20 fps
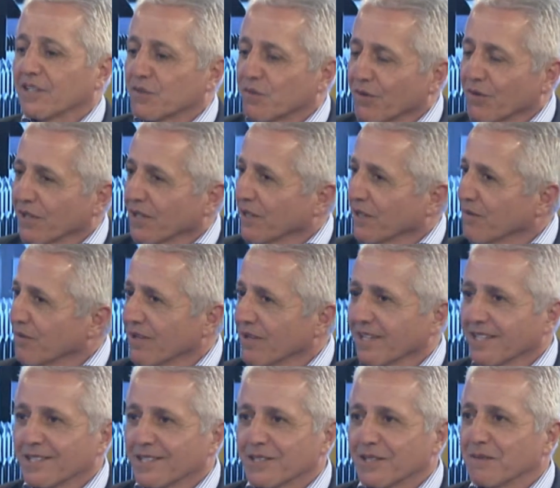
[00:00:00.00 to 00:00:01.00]
Take it away with
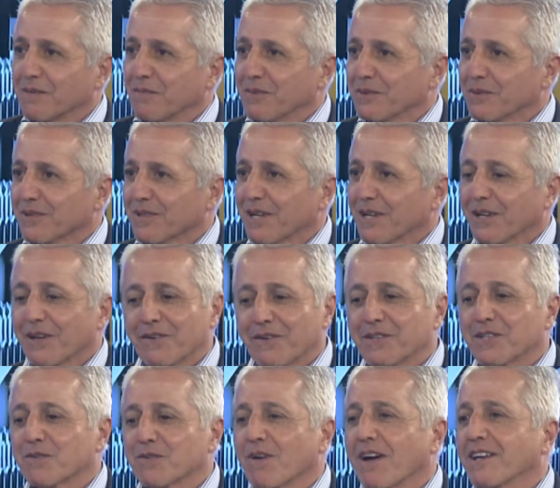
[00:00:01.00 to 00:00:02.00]
your clearance
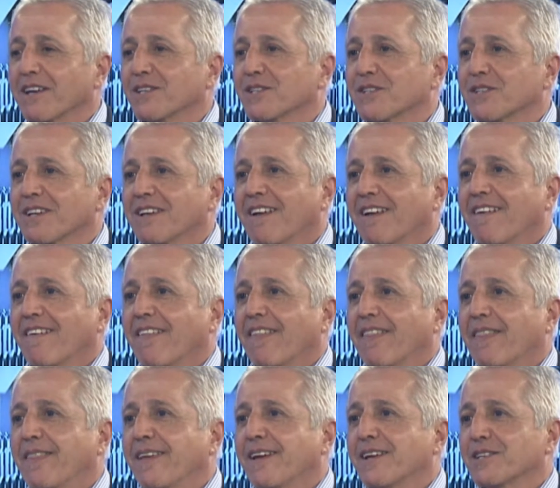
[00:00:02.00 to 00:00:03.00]
rate. I don't know if there is any
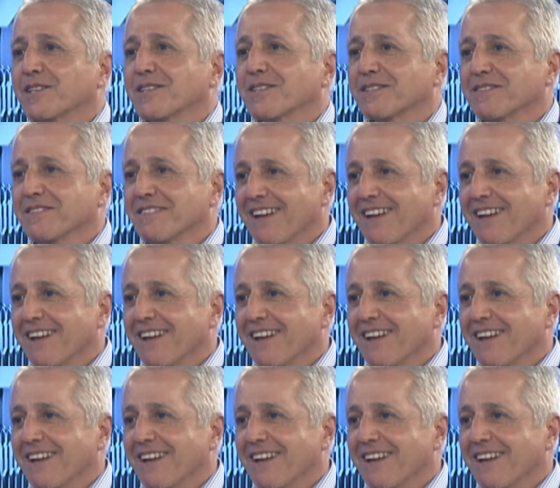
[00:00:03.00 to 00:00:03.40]
clearance rate, is there?